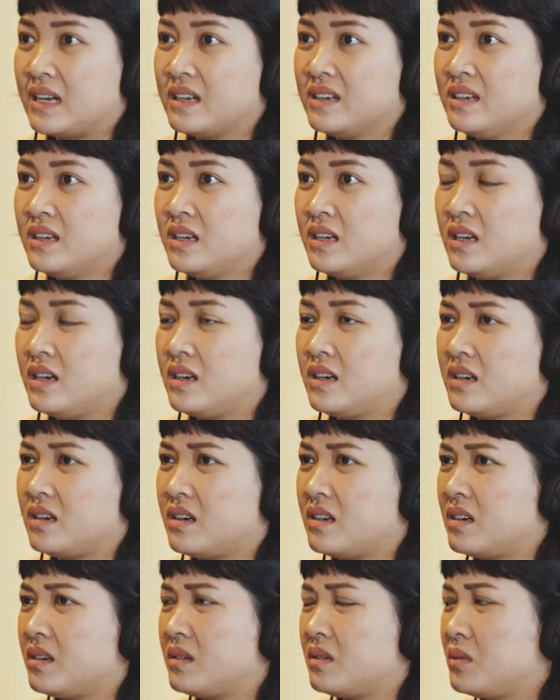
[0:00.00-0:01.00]
Mm.
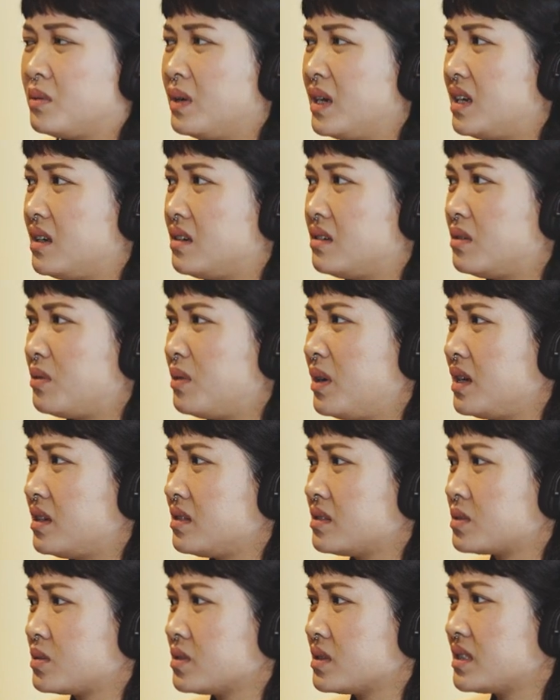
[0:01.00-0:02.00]
Uh, what what
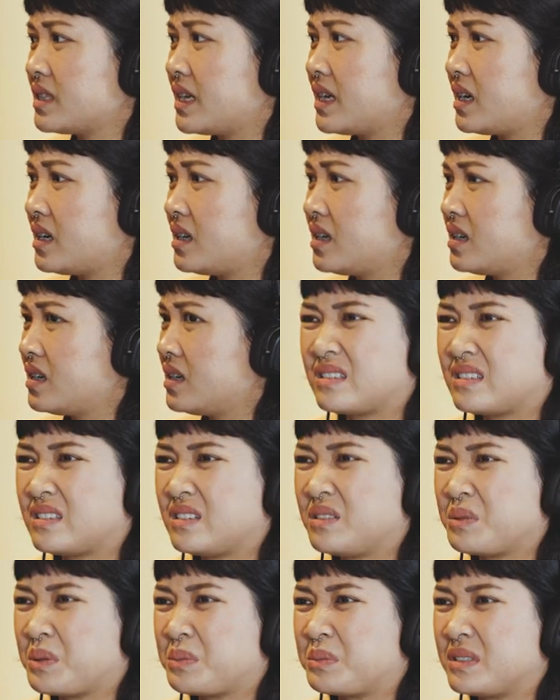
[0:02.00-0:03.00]
else was there? Do
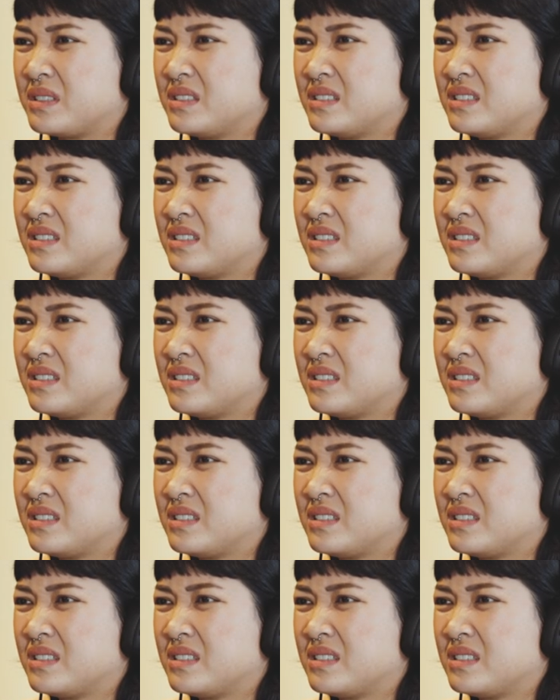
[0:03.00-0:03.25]
you remember?